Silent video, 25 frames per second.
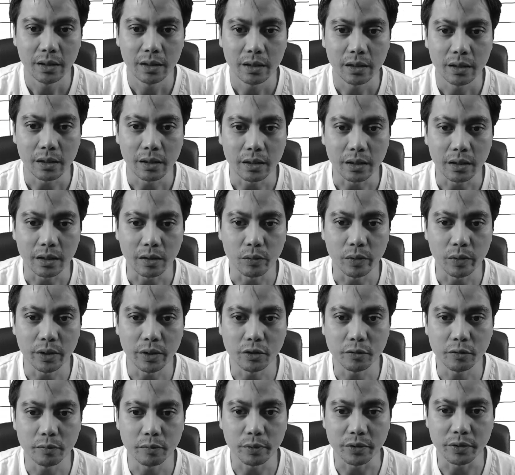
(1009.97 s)
click
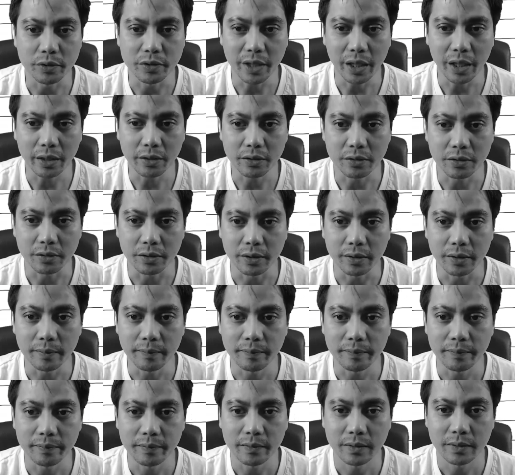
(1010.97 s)
Windowed Projector,
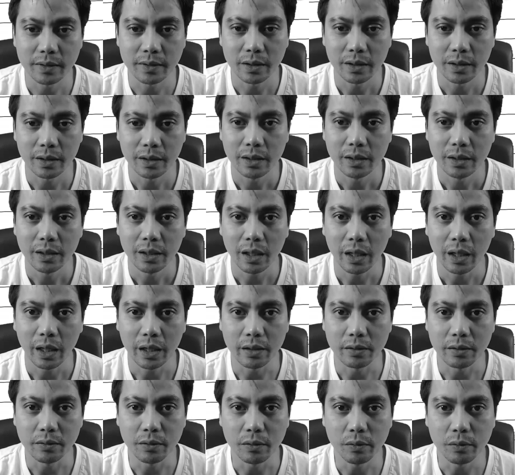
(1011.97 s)

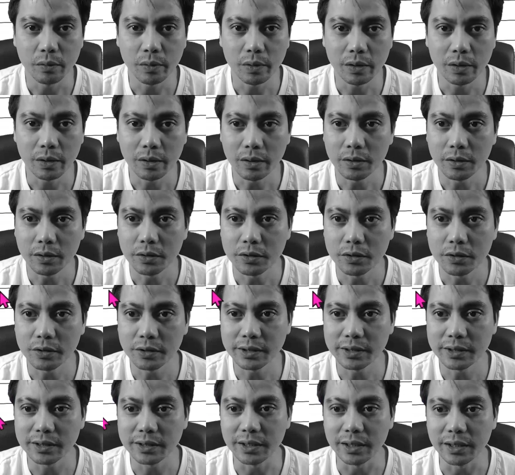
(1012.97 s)
and we will
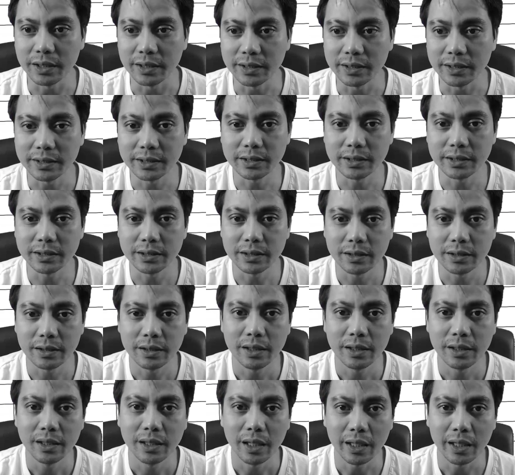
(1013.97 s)
use this
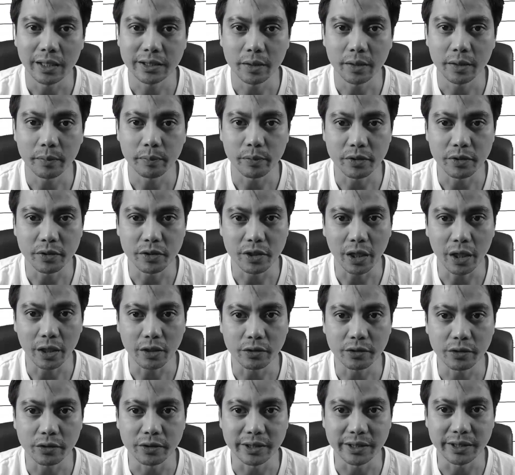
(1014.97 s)
as a
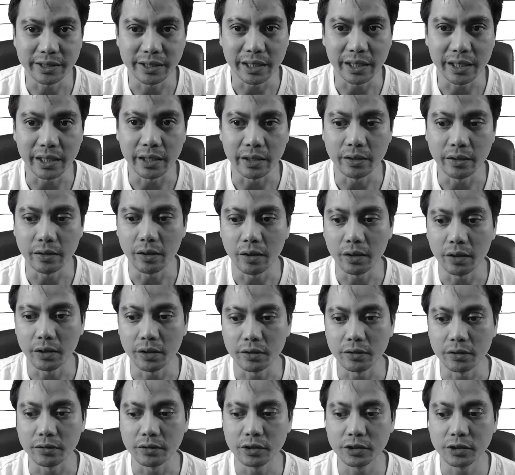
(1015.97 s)
projector scene
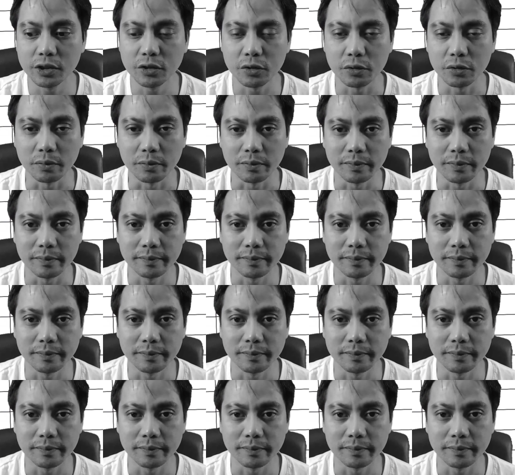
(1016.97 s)
into Zoom.